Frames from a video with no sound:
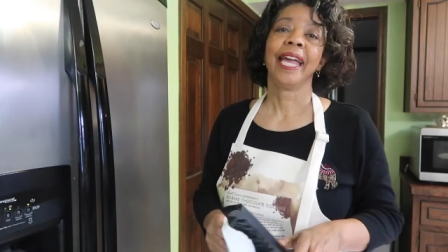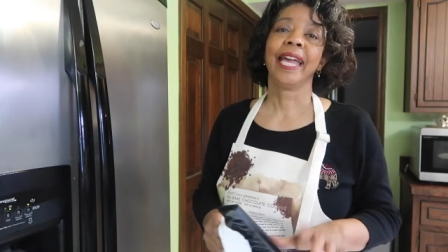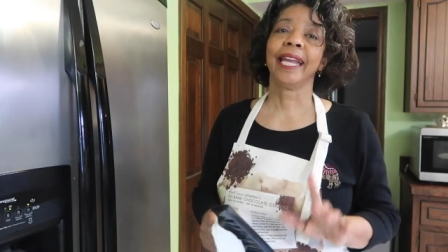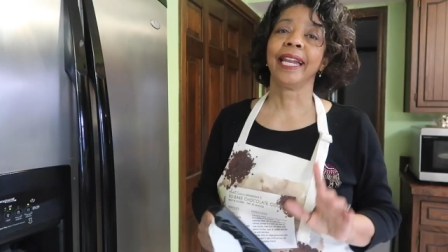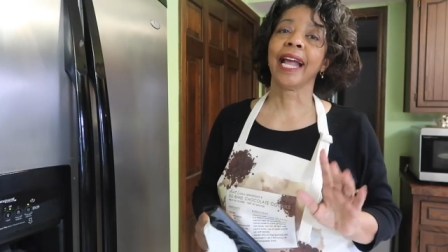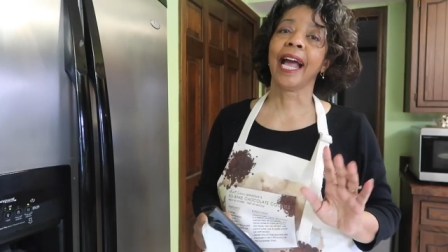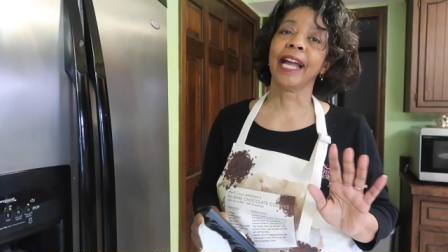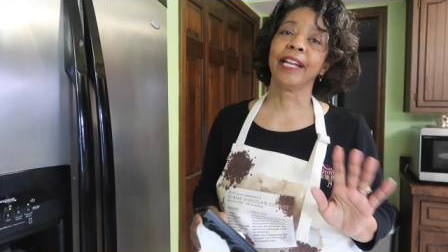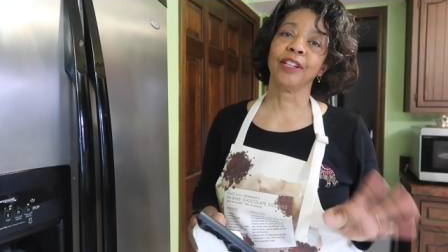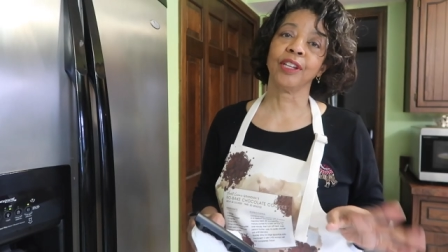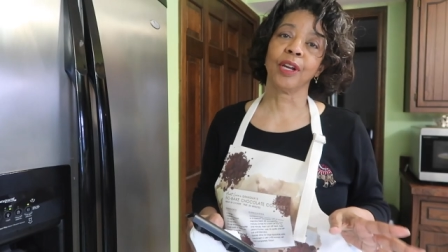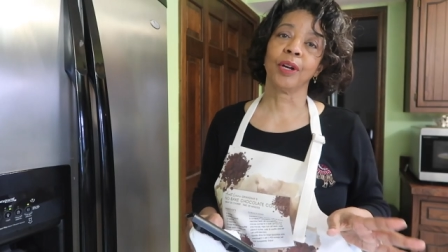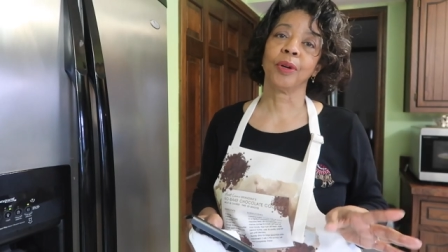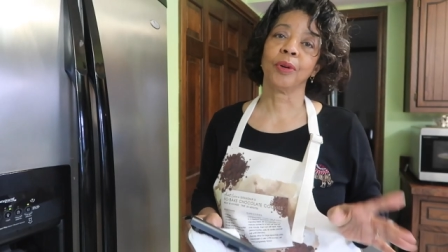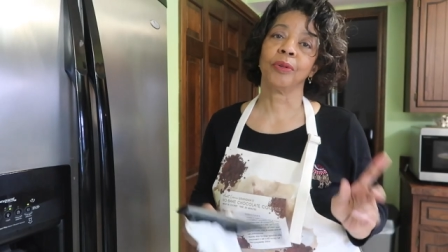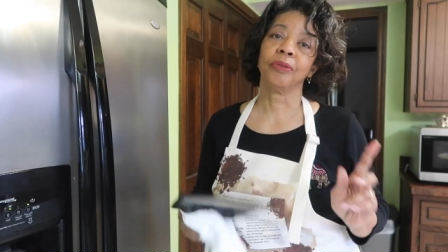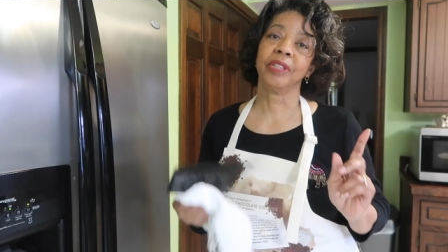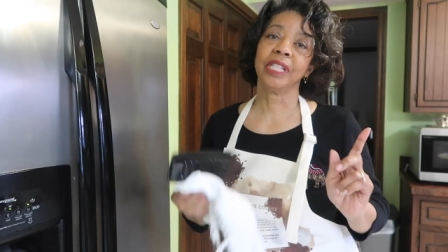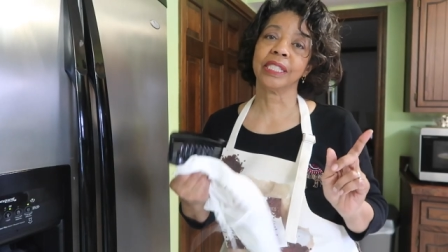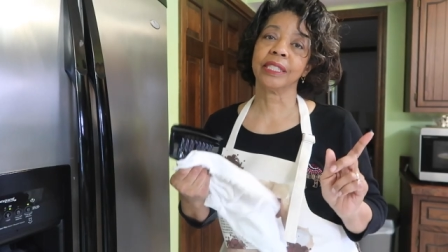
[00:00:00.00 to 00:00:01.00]
And I
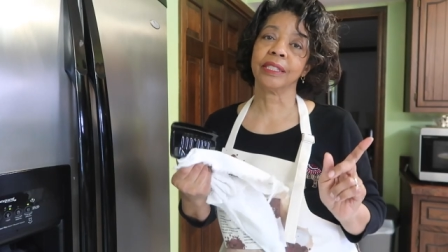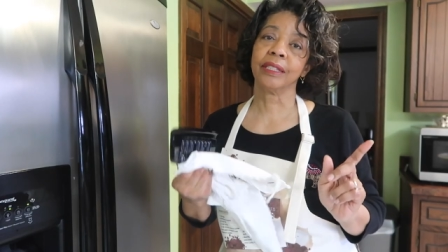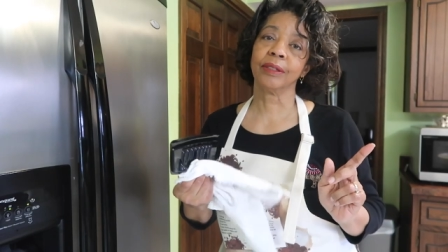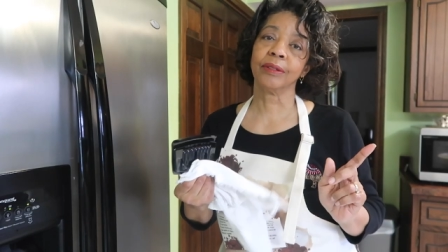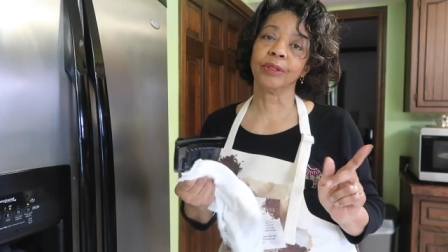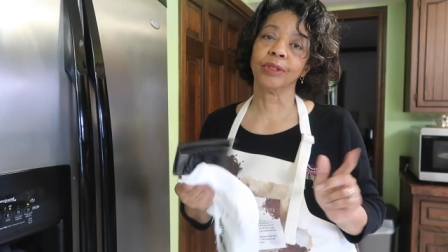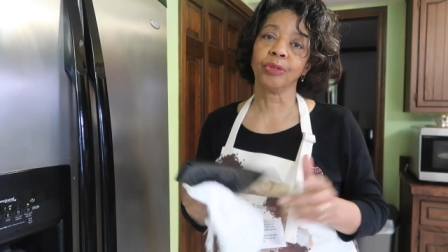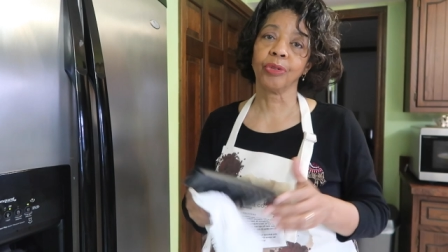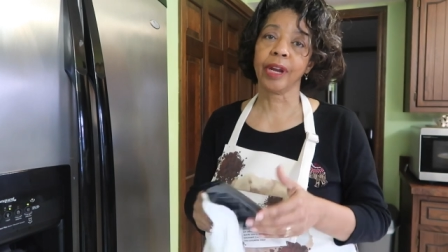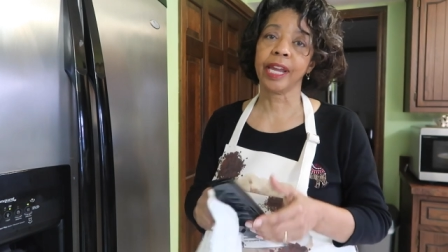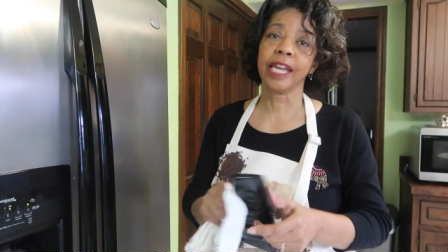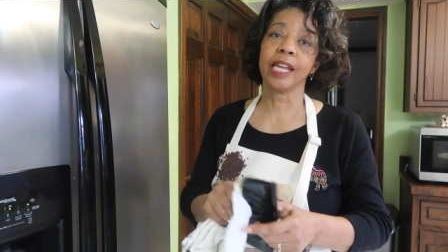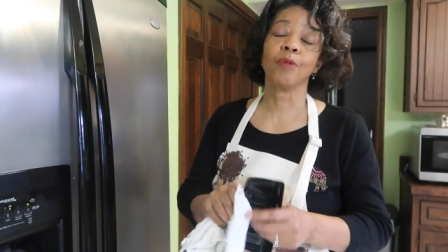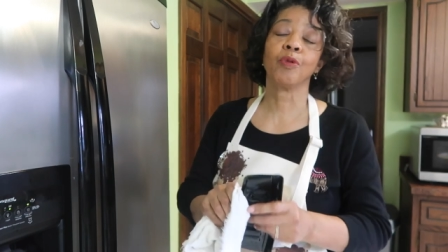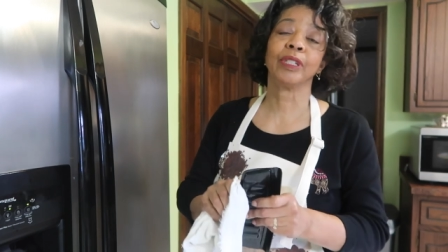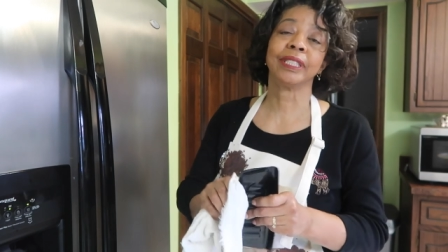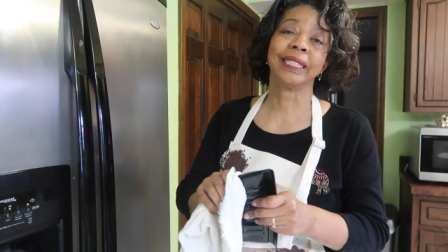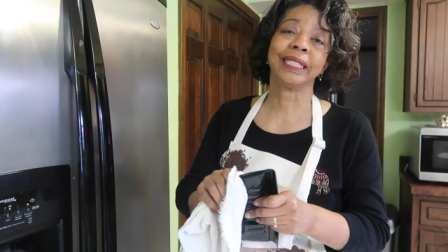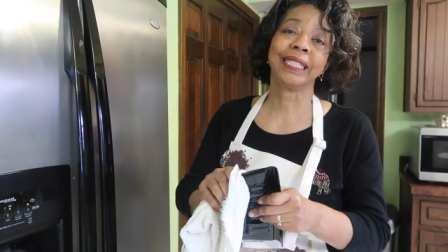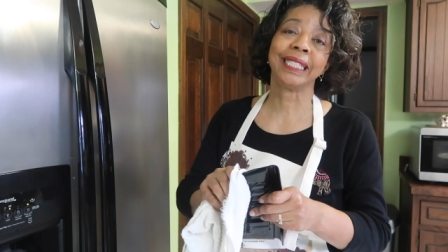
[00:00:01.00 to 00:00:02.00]
know this little tray
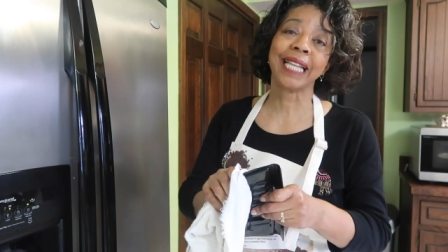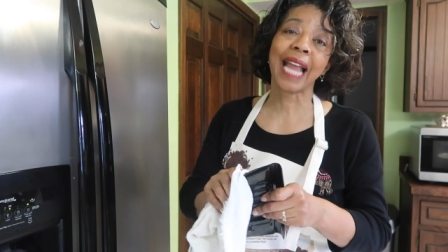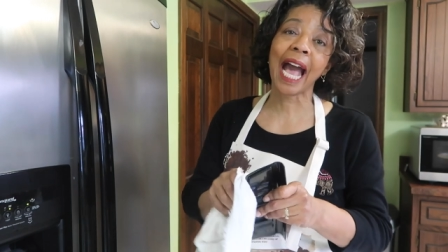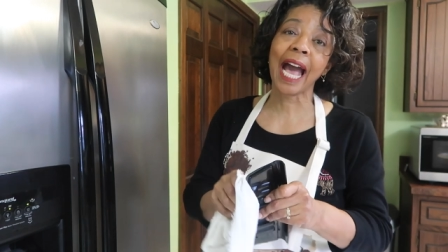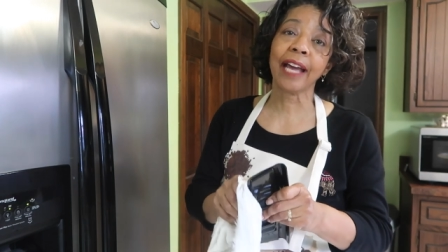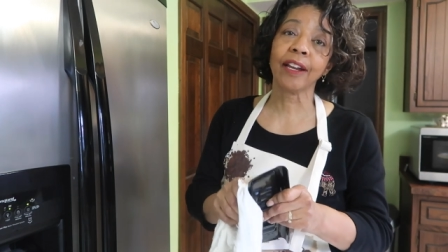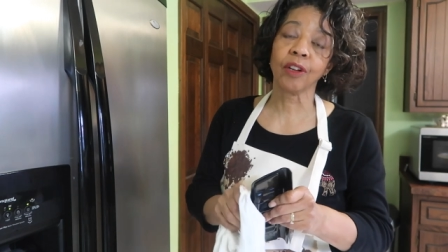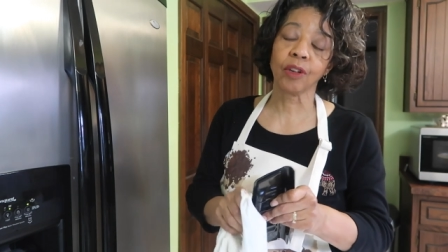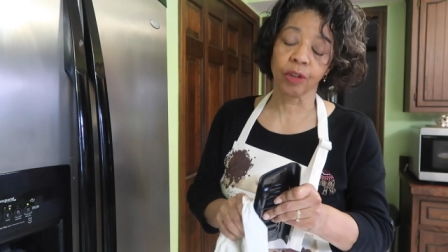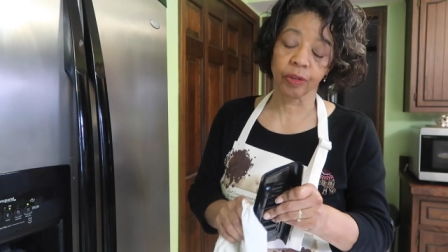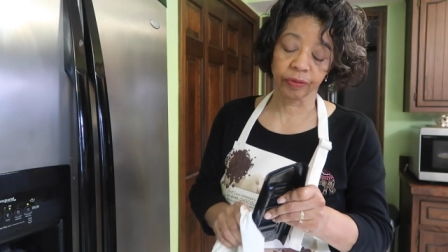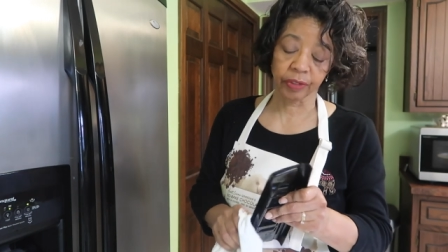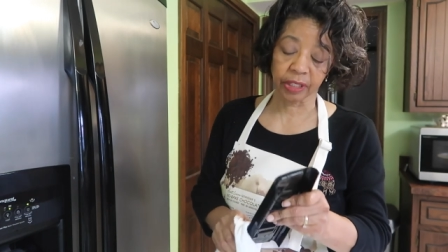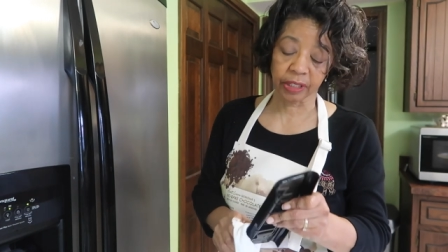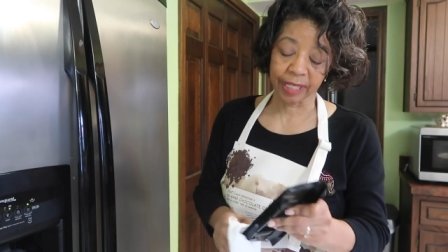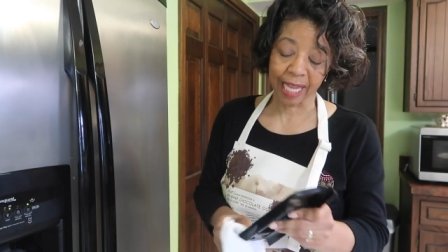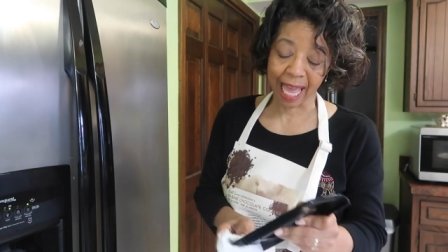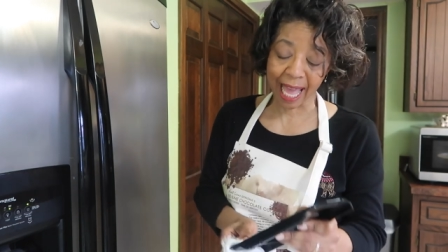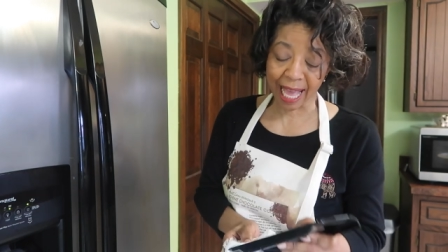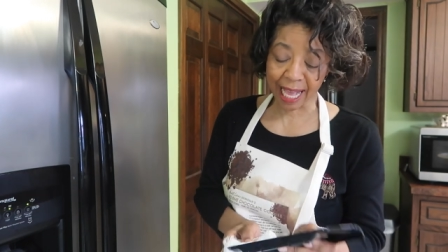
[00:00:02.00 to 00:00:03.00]
was not on
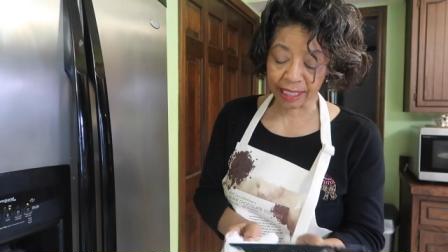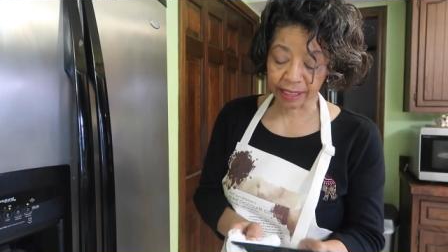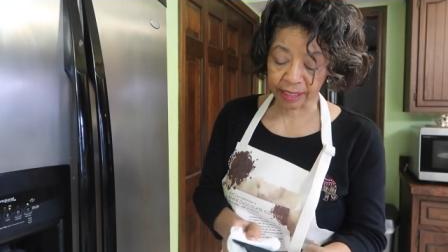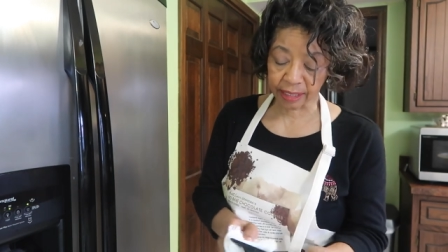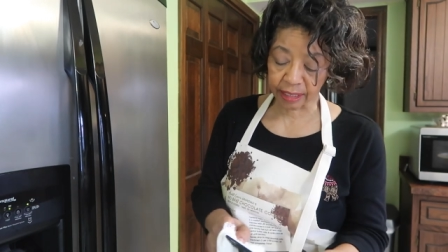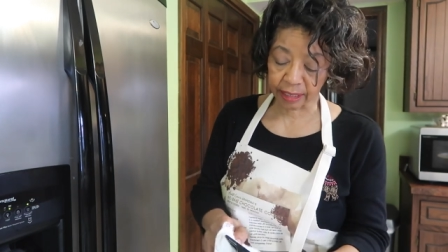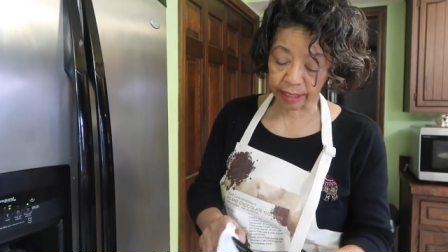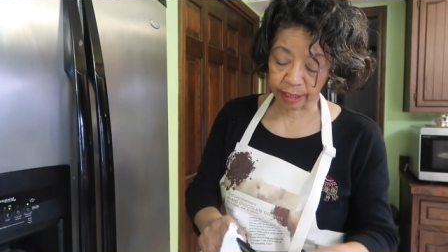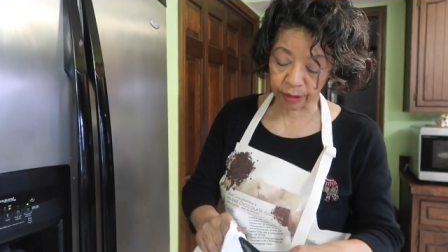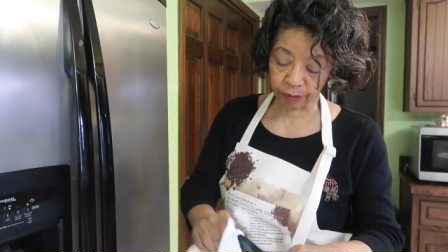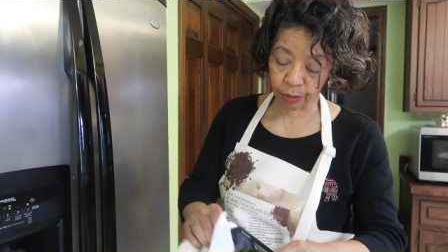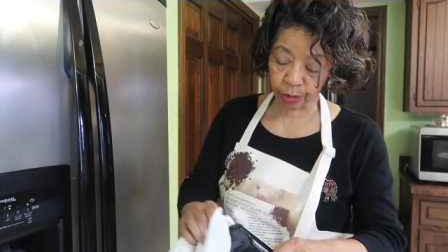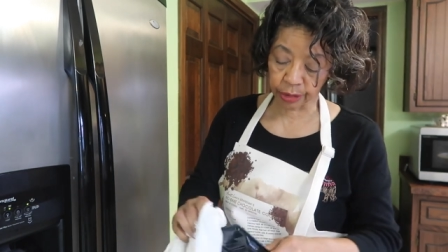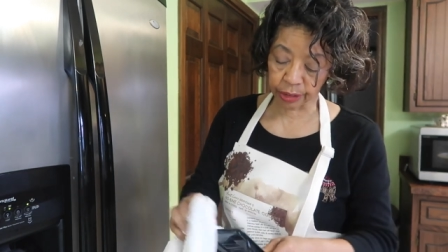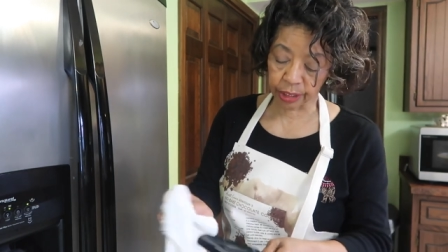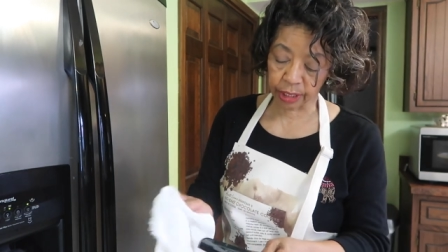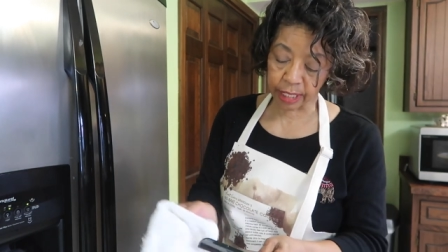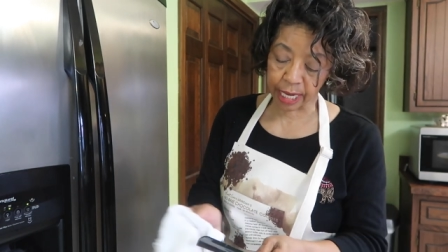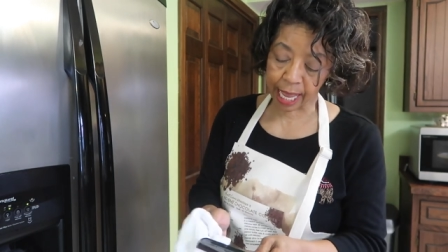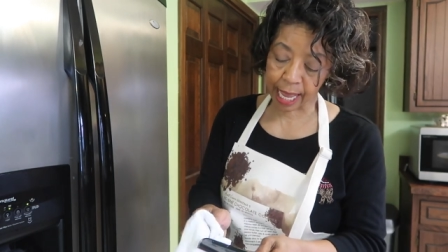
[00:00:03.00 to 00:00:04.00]
the task list for
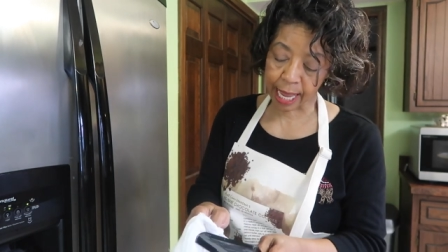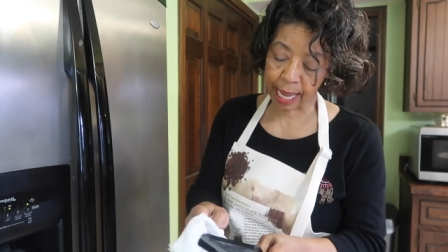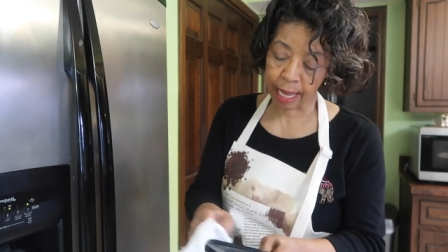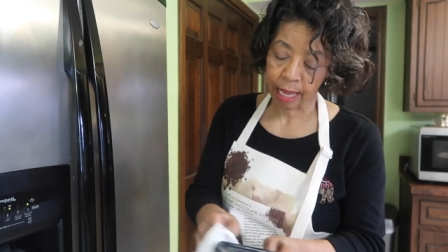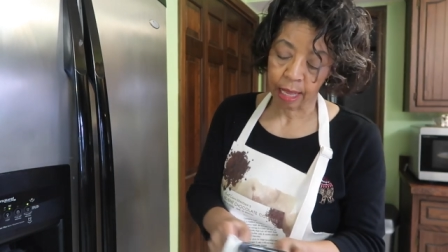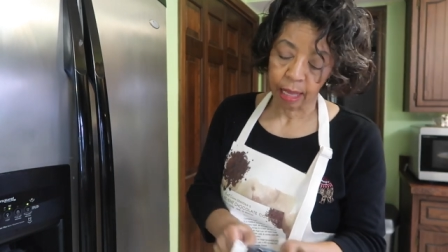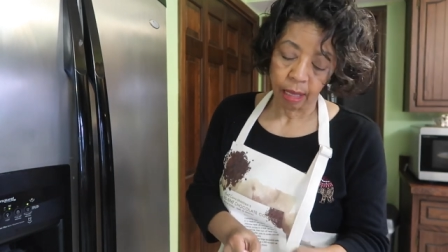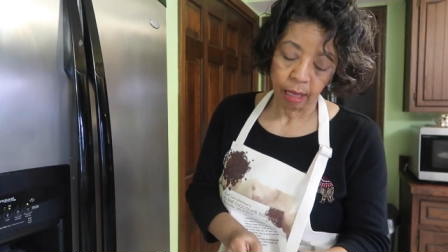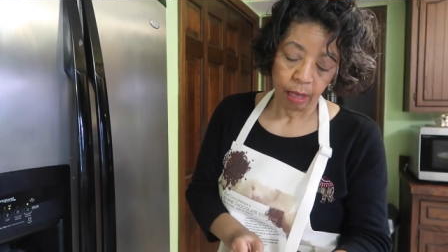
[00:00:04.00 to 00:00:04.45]
today,